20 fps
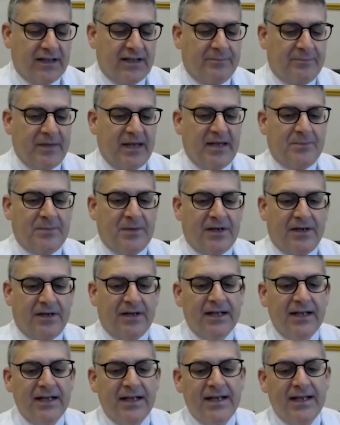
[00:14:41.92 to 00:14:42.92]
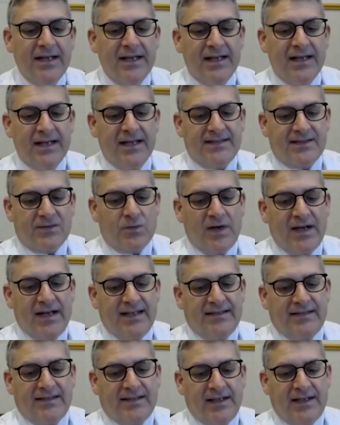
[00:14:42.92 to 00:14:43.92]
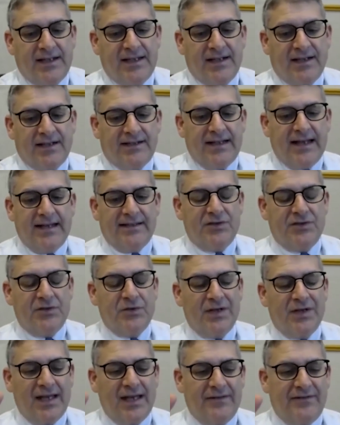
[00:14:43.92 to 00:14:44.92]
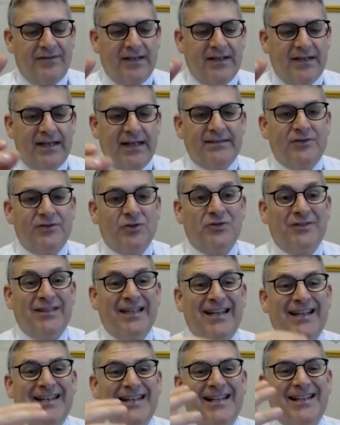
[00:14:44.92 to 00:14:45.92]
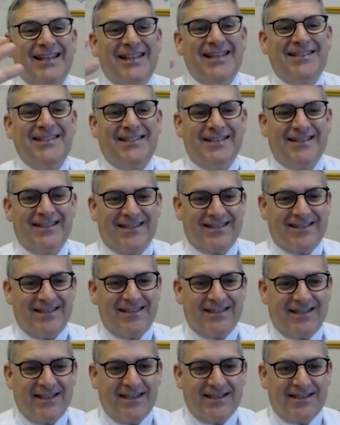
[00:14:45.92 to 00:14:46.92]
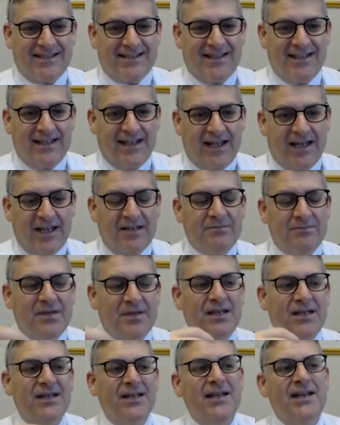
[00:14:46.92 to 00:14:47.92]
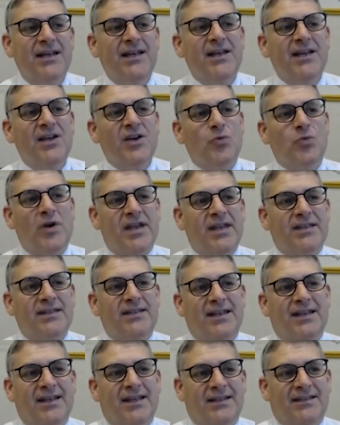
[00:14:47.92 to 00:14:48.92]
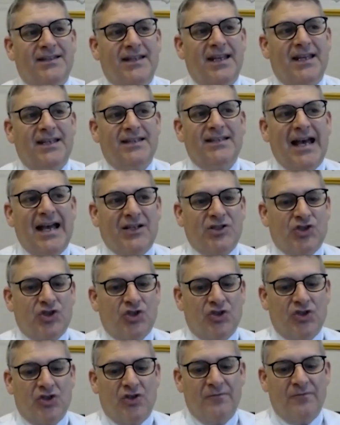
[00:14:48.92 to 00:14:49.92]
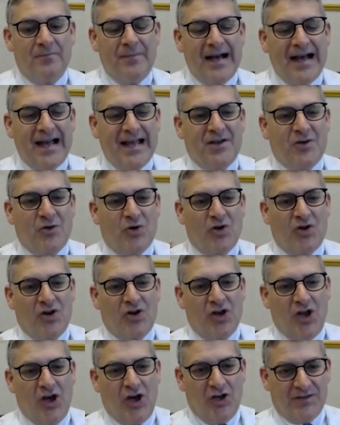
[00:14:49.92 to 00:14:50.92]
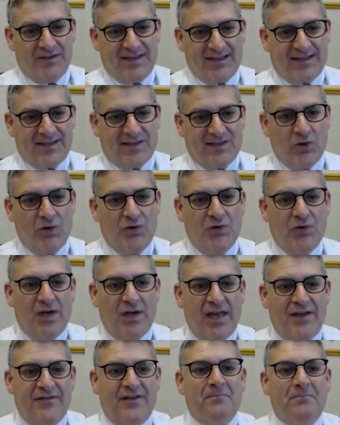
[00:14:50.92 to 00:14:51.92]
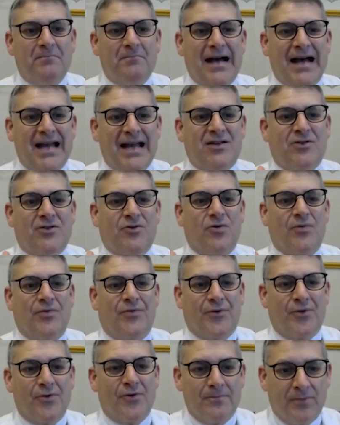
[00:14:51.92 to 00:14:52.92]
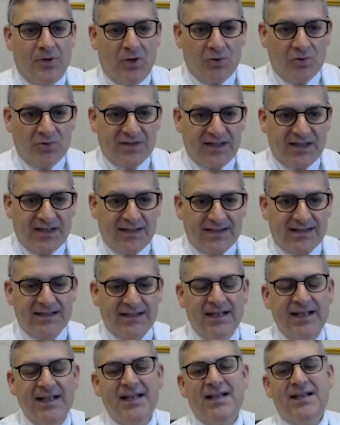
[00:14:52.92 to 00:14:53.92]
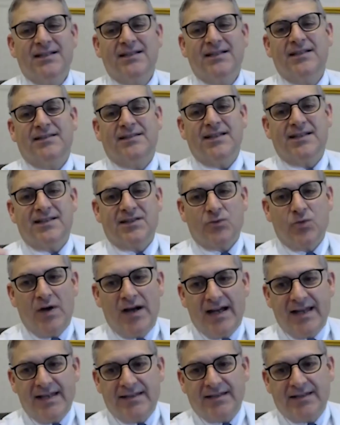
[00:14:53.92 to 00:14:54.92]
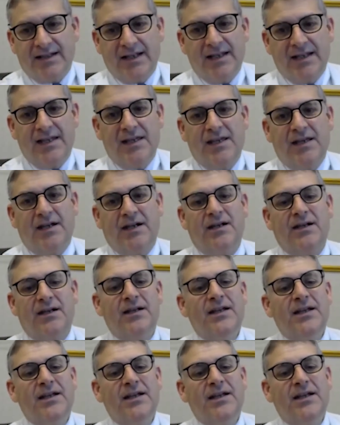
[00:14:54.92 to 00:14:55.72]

paper, it's quite clear that you have an endothelialitis, this is the name, with the induction of microclots. So you have a microthrombosis that is quite clear